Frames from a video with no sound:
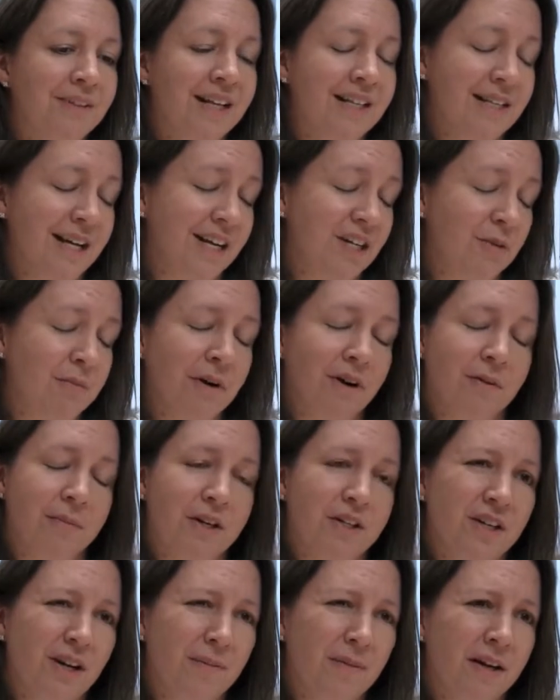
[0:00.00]
It's actually part of
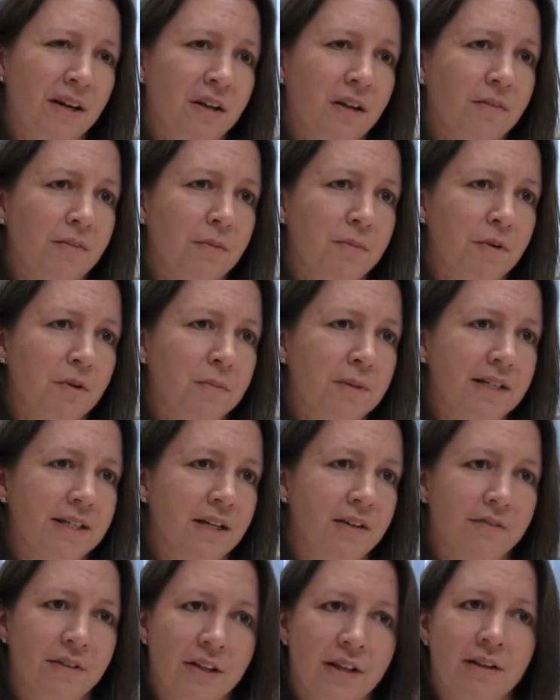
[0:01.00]
my job that I love the most, because
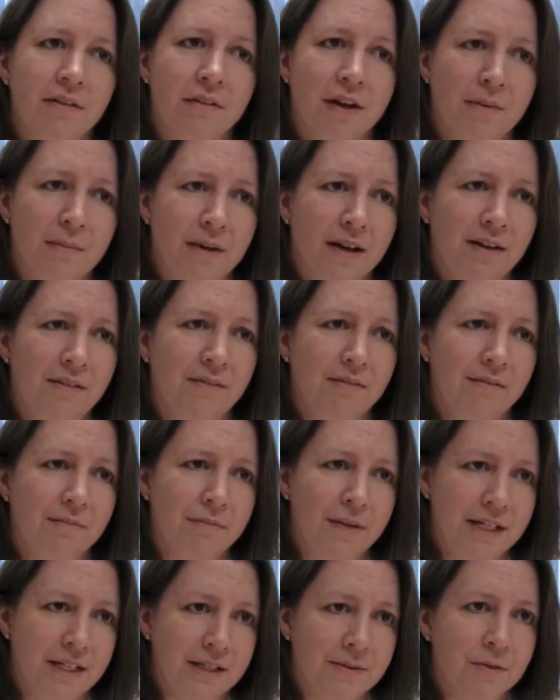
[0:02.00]
I feel like I
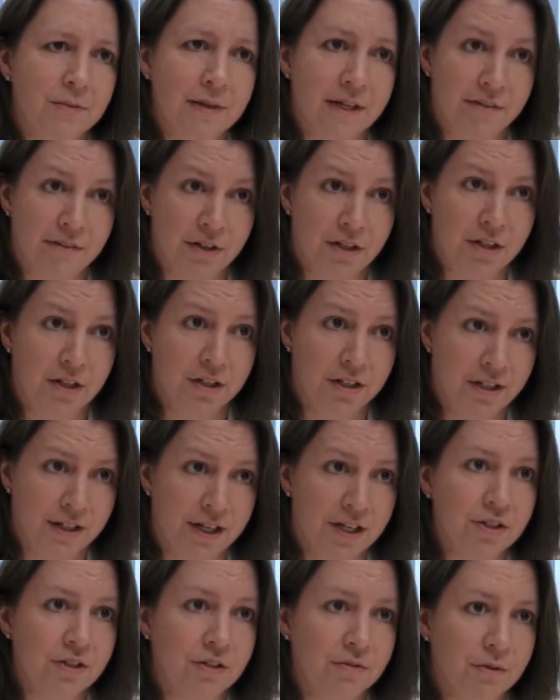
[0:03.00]
many times make very good
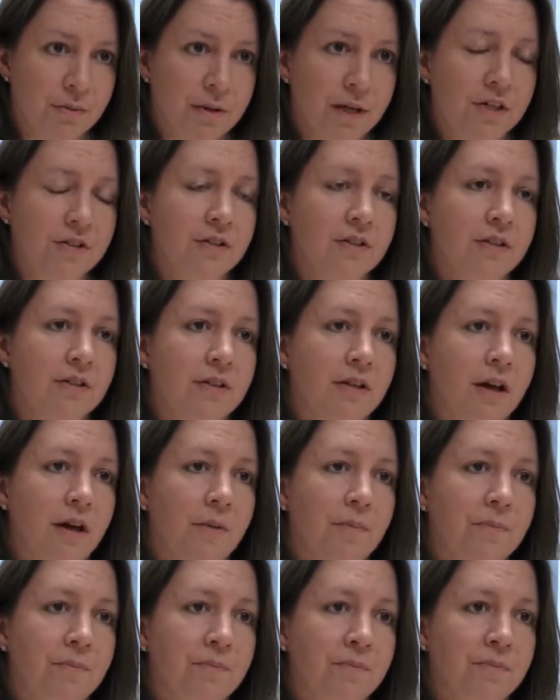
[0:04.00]
connections with patients
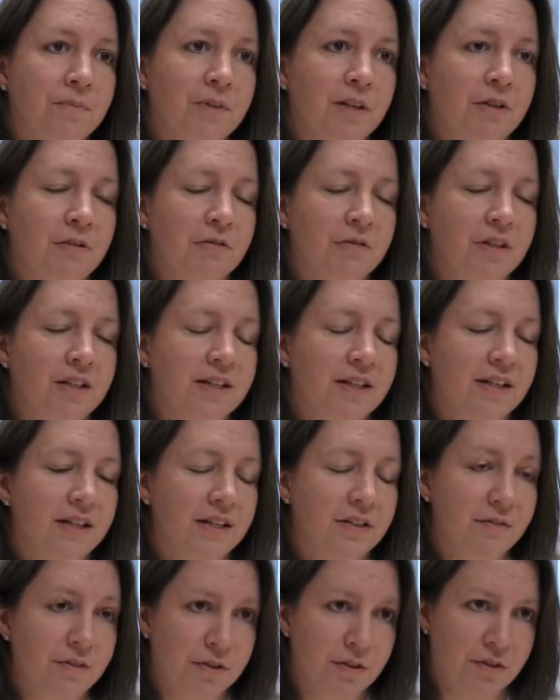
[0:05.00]
through these kind
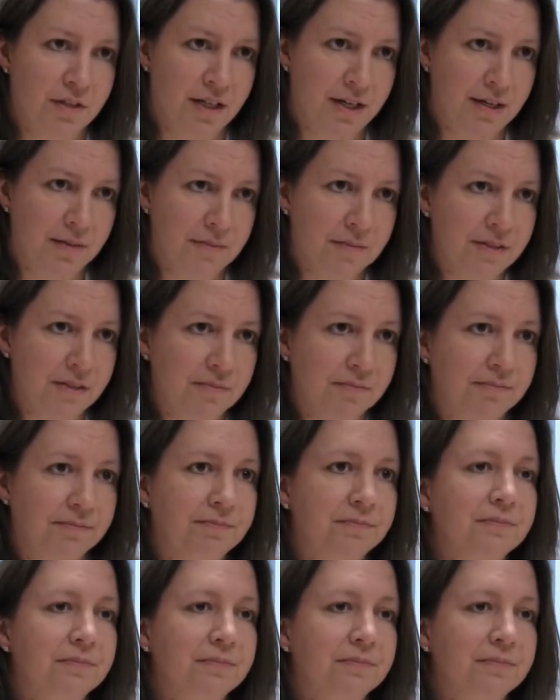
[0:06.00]
of difficult times.